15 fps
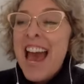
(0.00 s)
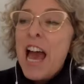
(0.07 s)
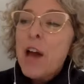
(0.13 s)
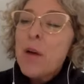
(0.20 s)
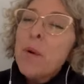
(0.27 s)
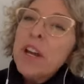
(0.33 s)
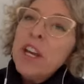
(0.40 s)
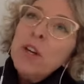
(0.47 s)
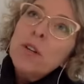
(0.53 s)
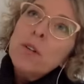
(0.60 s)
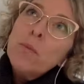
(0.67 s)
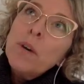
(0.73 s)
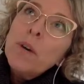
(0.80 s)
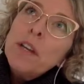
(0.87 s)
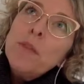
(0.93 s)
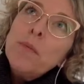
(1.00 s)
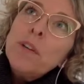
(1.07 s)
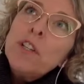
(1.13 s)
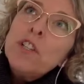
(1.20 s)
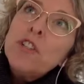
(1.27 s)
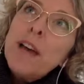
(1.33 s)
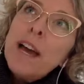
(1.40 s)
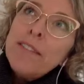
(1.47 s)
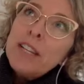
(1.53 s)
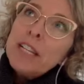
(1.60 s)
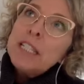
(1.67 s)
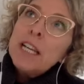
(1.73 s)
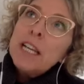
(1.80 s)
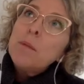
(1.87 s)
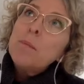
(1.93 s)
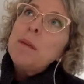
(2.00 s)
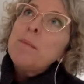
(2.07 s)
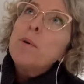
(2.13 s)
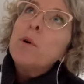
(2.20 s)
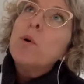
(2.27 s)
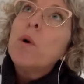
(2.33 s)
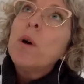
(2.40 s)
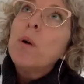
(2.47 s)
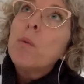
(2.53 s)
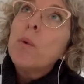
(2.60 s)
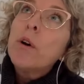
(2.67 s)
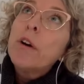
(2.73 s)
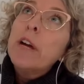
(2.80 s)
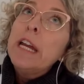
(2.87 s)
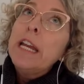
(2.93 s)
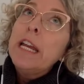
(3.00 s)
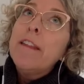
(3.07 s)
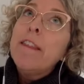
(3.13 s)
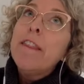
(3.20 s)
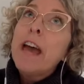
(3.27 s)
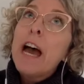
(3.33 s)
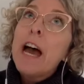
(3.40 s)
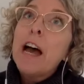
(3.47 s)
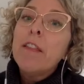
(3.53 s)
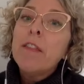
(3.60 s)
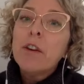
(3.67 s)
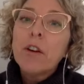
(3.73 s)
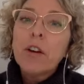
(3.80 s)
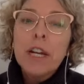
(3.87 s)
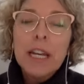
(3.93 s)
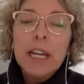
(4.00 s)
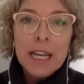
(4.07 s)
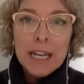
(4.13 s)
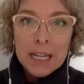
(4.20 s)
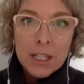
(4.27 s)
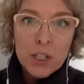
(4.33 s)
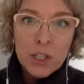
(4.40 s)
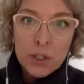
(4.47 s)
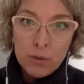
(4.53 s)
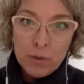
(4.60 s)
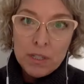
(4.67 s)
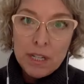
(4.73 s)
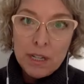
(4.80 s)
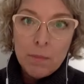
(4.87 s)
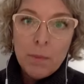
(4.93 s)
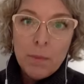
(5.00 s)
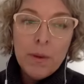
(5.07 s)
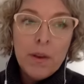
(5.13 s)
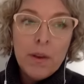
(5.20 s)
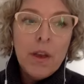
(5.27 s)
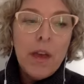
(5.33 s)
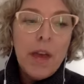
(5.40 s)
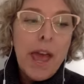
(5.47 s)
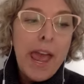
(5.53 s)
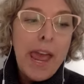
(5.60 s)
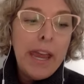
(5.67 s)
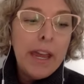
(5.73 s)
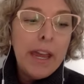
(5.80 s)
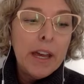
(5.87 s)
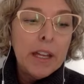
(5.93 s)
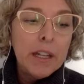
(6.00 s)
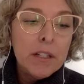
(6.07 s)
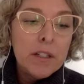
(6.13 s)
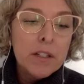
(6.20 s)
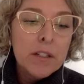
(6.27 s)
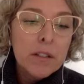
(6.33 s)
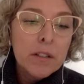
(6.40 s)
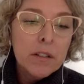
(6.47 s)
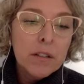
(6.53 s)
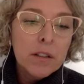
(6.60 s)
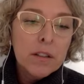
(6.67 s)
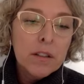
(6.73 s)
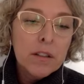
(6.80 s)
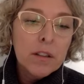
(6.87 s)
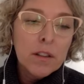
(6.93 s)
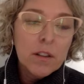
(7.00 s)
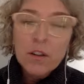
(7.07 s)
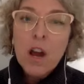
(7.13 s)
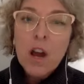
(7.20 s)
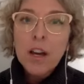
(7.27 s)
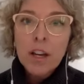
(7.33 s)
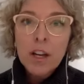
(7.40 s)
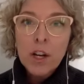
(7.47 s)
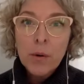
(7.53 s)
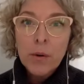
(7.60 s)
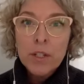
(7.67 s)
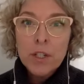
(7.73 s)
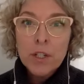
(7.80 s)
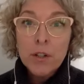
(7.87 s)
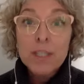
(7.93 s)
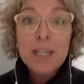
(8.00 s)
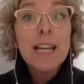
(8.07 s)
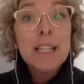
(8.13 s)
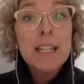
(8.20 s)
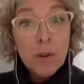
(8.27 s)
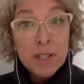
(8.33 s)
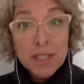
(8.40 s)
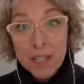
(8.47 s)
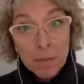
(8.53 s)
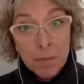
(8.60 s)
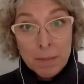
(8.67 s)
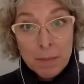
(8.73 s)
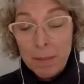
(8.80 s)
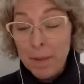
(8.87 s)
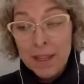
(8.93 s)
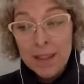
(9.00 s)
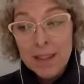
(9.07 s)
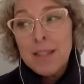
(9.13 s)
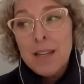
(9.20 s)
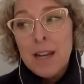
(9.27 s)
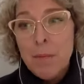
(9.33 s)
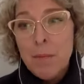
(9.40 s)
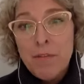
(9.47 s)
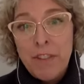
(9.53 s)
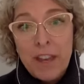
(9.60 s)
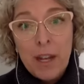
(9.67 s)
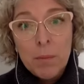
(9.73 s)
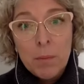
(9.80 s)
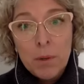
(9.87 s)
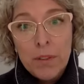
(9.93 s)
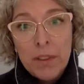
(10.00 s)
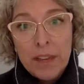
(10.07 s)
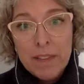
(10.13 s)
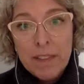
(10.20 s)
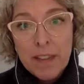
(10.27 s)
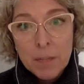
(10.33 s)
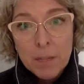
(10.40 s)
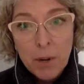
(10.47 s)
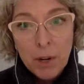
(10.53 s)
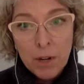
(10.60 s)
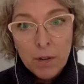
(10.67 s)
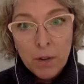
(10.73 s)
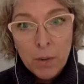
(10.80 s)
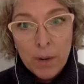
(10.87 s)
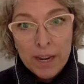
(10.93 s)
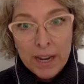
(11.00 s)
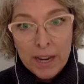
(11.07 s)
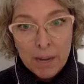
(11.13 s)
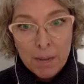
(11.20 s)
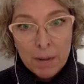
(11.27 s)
And would you have to say to people who are worried that they're going to get in too deep and they're not going to know what to do? Because I always tell people, I'm like, listen, I'm available. Like that's part of who I am.